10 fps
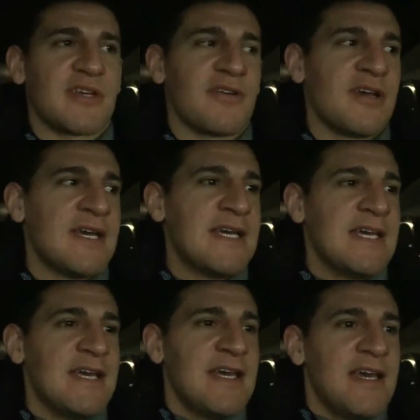So
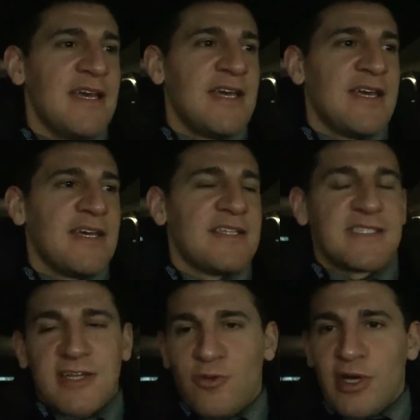
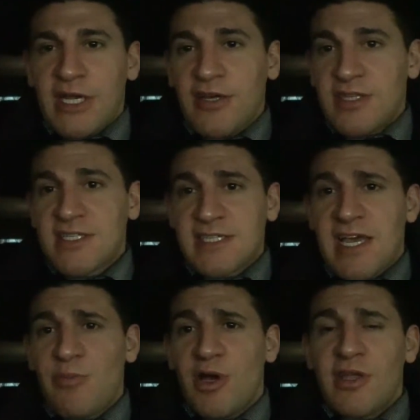didn't work out this
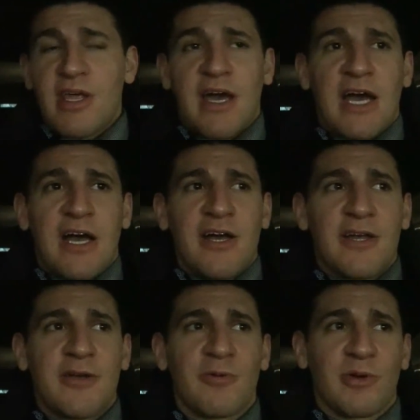time, but uh,
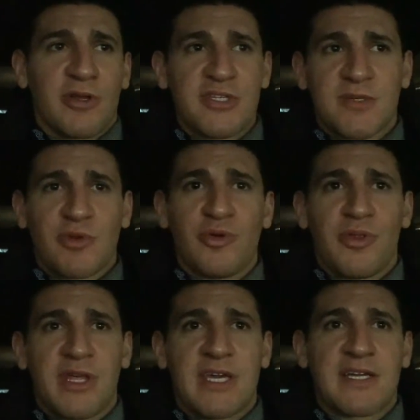we learned some cool
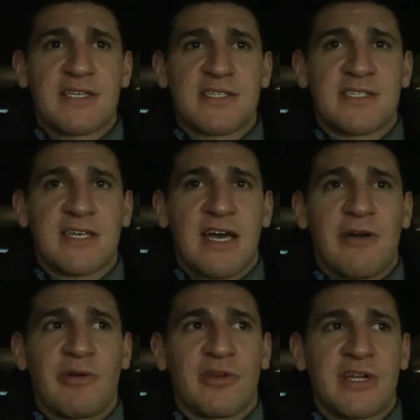things.
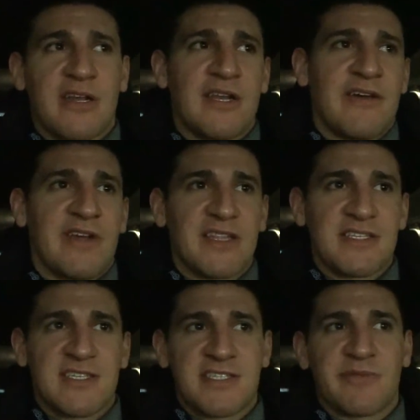Uh, we learned how to navigate
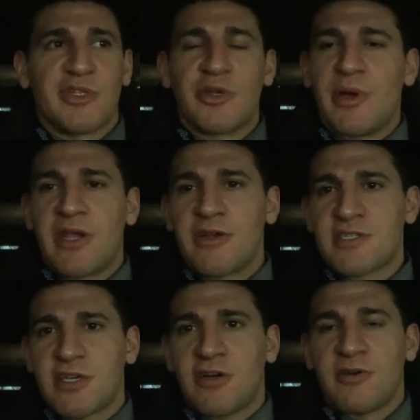the system a little better.
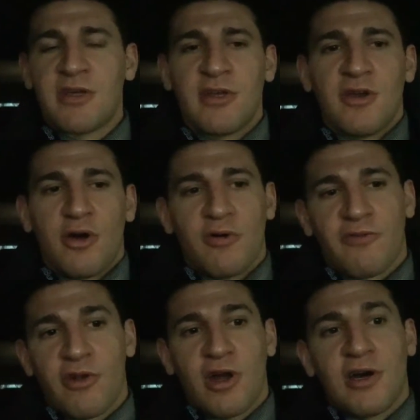So
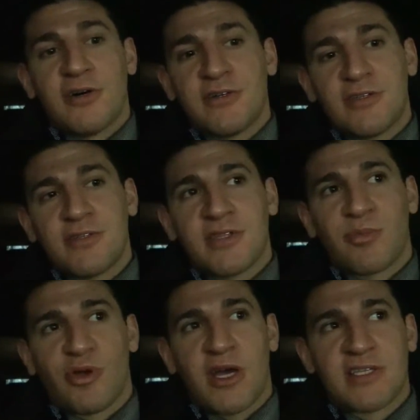overall, the
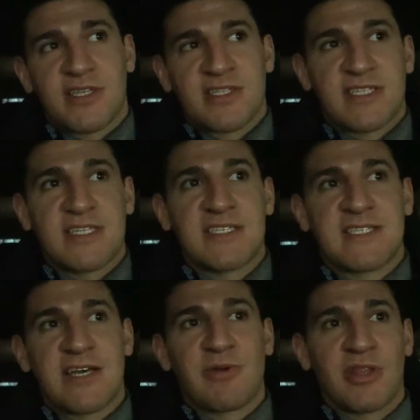processes
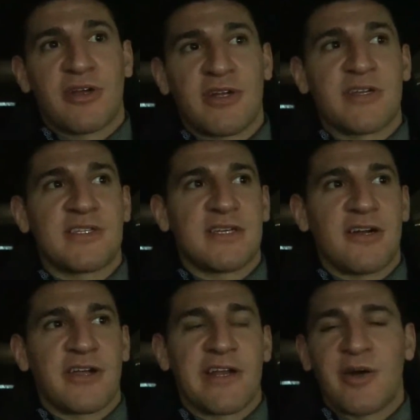that we learned
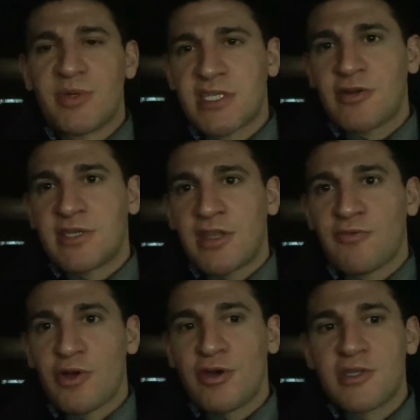are going to help us out down
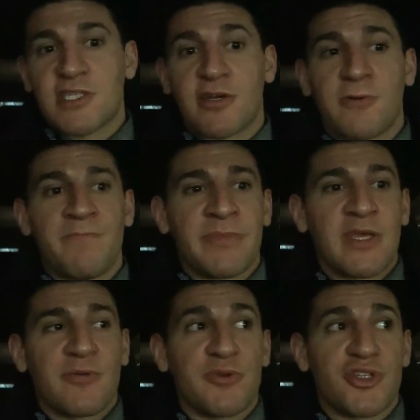the road. So
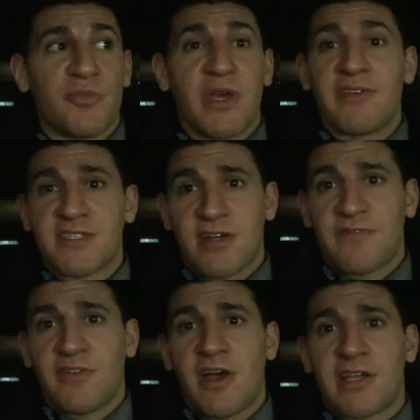we should be able to
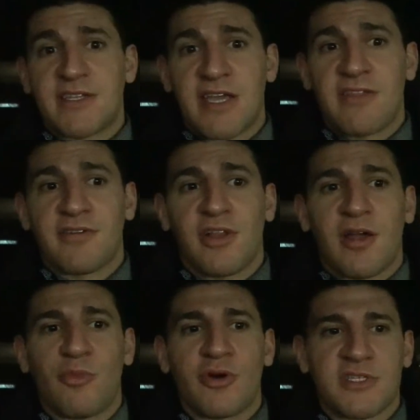start flying together a
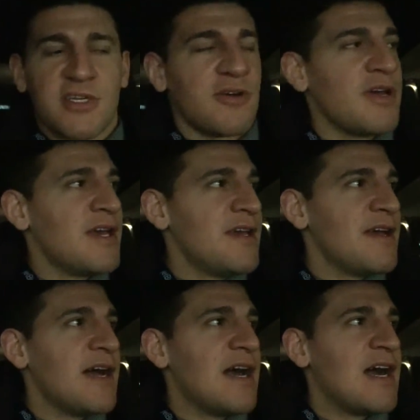lot more. So
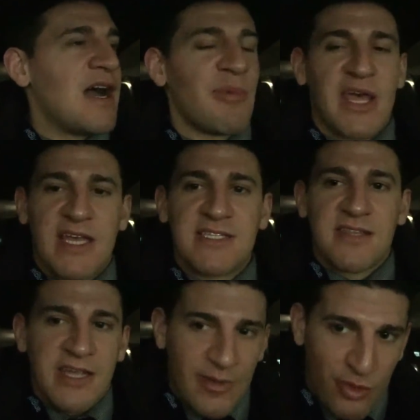uh, I'm going to head to
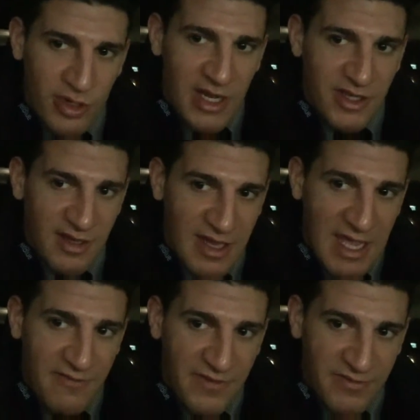the airport at the
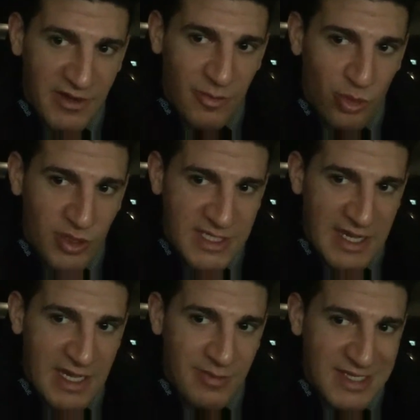8.50 report
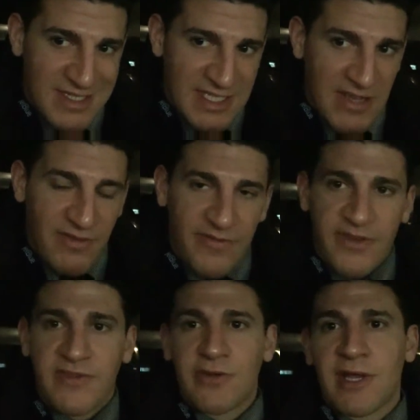time. It's
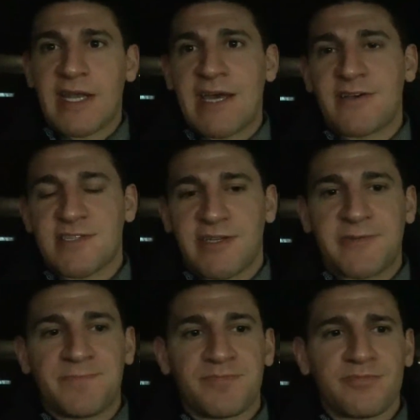7.50 right now,
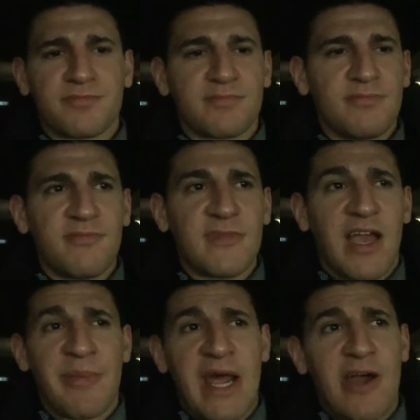so
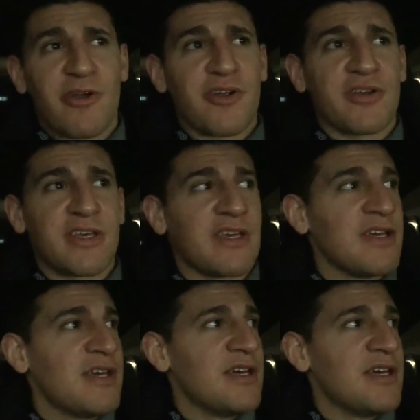I'm an hour early.